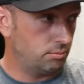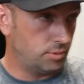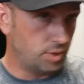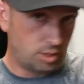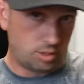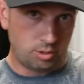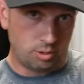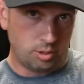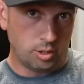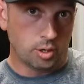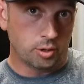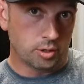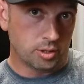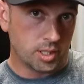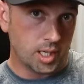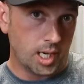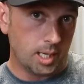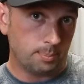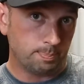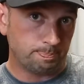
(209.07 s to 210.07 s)
the studio
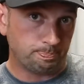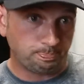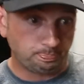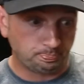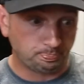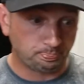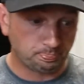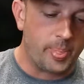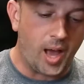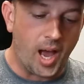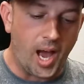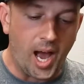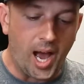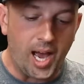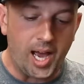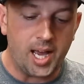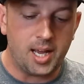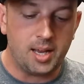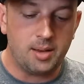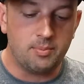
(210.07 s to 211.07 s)
does not.
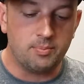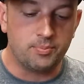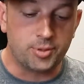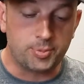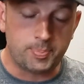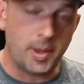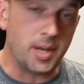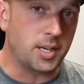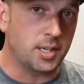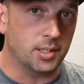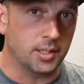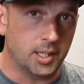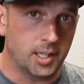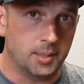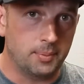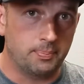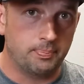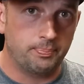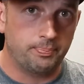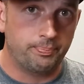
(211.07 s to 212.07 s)
I
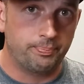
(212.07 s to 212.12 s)
speculate,